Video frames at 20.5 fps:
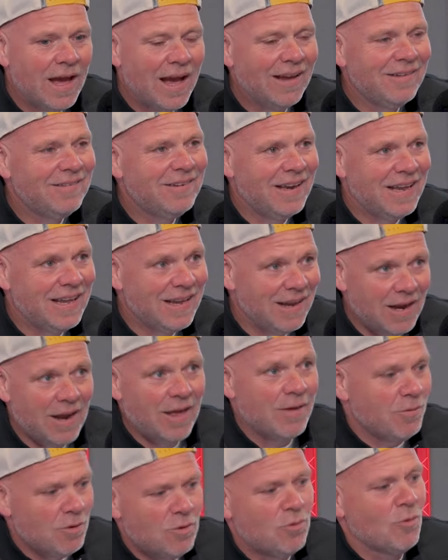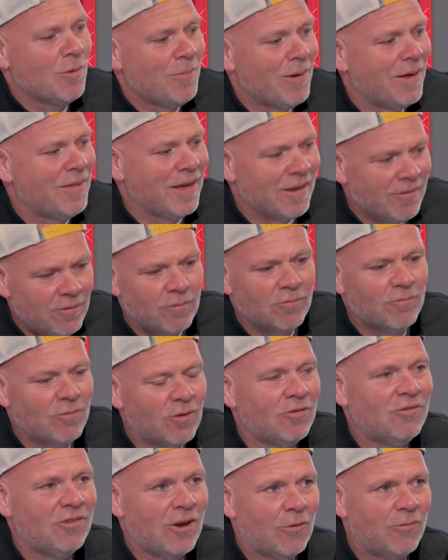Actually, like you talk about
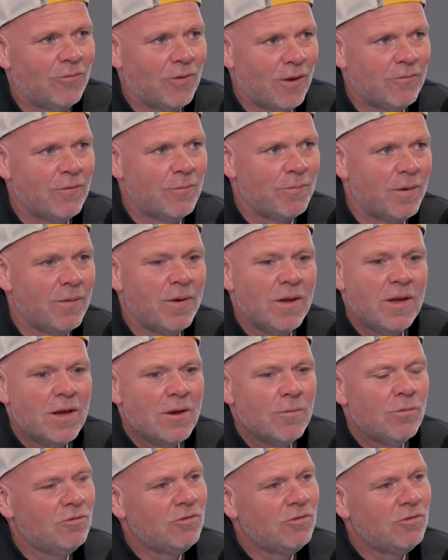the shelf life of blueberries.